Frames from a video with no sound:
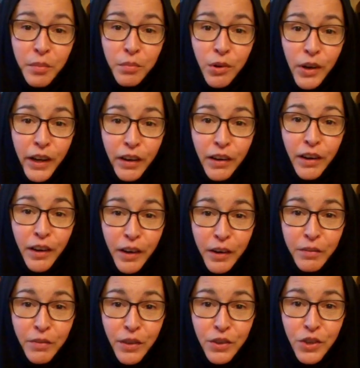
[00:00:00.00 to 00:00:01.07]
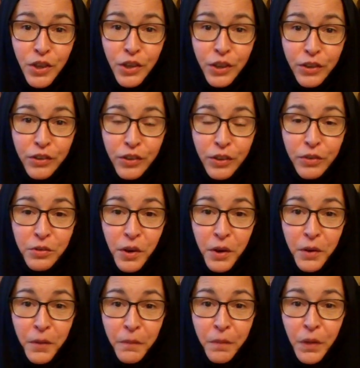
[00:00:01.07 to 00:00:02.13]
prayer of the Church.
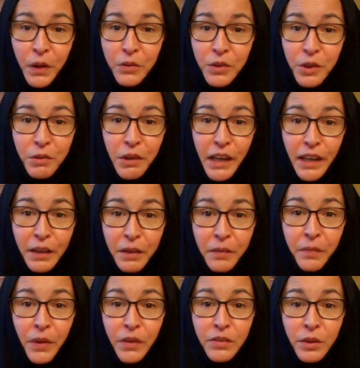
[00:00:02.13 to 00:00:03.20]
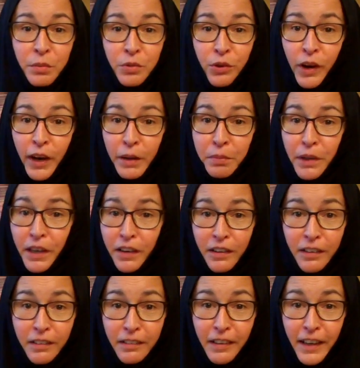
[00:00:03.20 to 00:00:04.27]
So tune in, subscribe
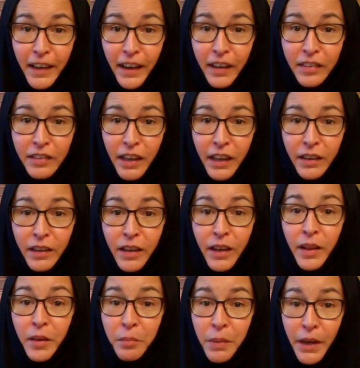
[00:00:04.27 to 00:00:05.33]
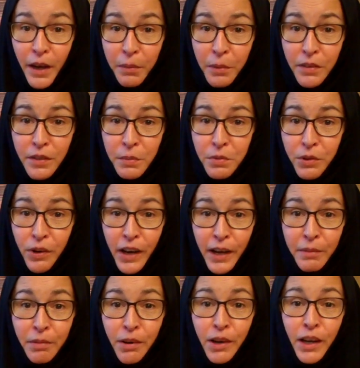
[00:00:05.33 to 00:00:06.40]
here, like I said, become a
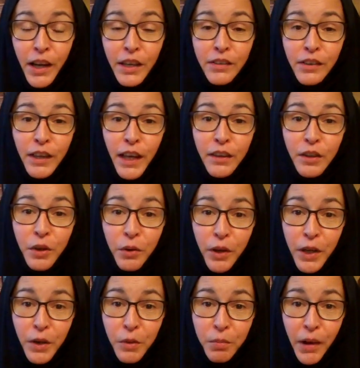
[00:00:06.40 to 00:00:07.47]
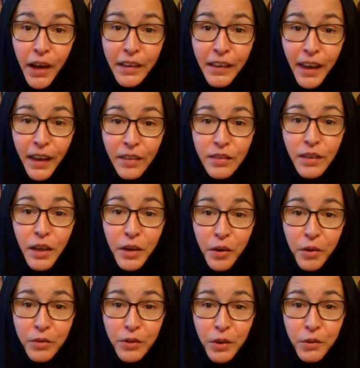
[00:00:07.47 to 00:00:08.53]
subscriber, and you'll get the audio podcasts and
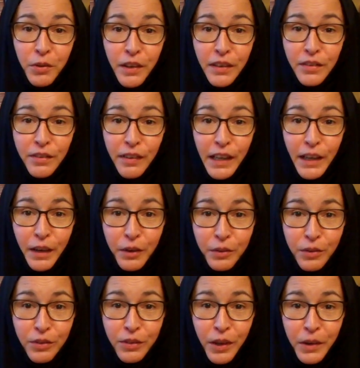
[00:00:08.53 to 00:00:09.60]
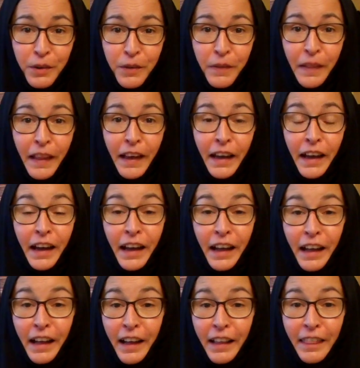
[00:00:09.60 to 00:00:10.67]
also these videos. So
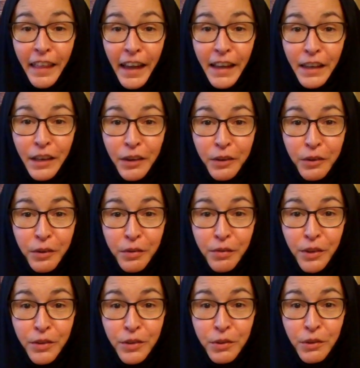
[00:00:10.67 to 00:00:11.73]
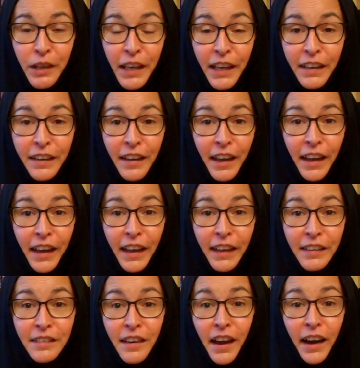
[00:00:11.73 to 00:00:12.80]
thank you for tuning in,
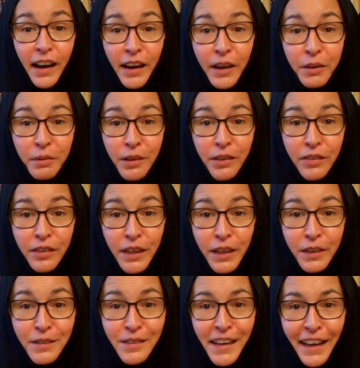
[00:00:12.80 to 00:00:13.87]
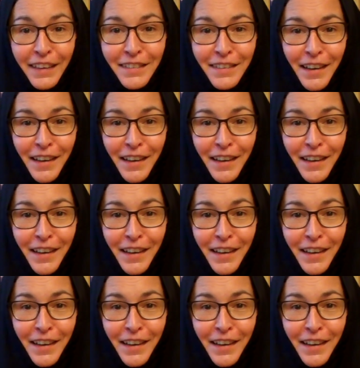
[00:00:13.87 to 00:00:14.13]
and I will see you next